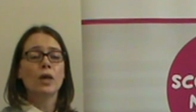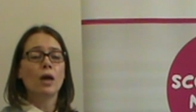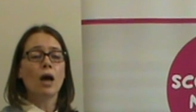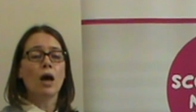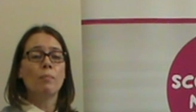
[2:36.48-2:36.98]

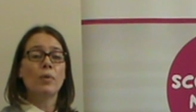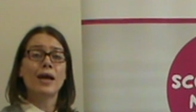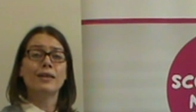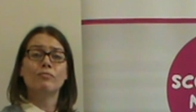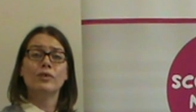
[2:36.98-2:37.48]
And
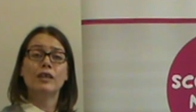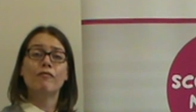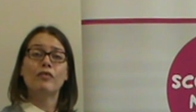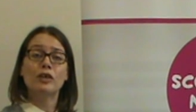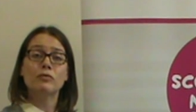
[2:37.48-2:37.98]
it really
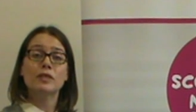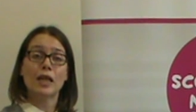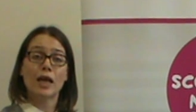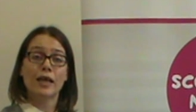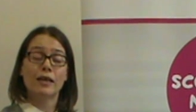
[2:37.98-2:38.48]
feels
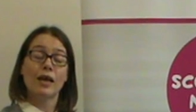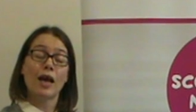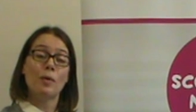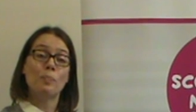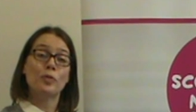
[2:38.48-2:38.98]
like
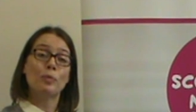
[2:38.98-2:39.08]
the